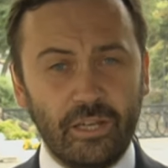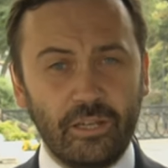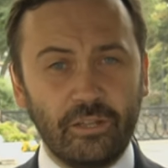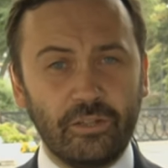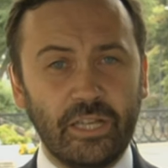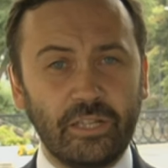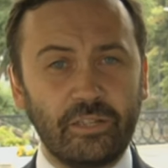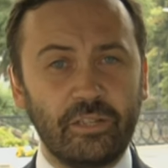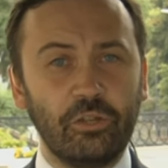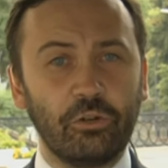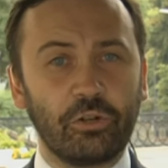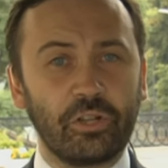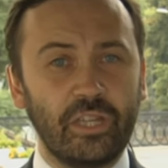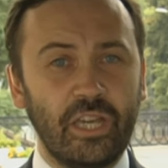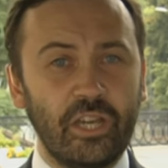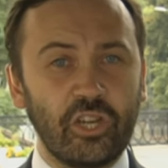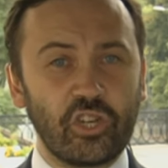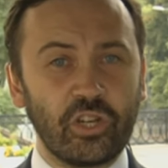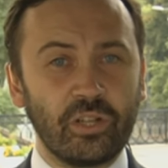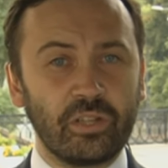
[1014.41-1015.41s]
that your
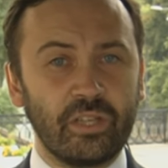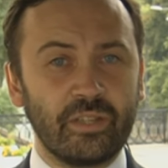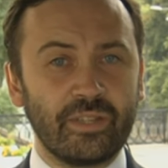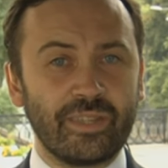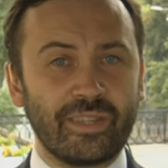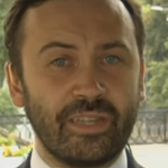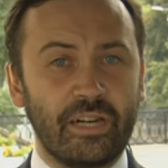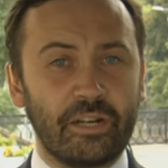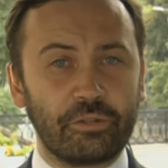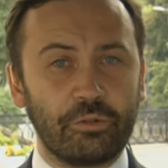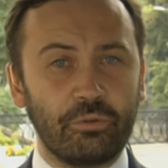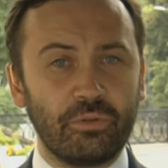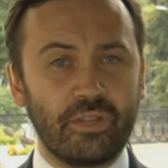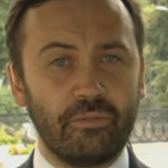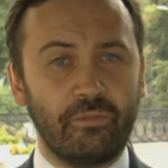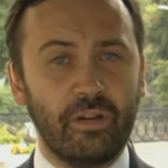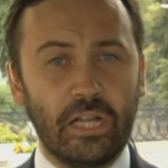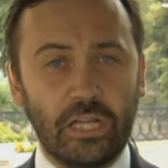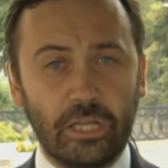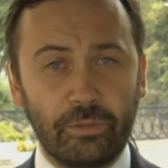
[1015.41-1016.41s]
nation can start to
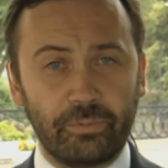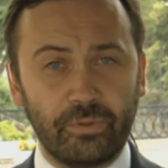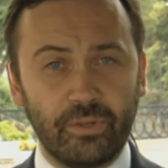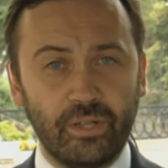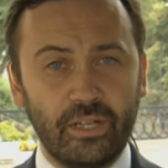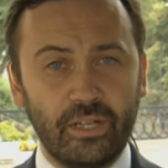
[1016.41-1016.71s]
develop.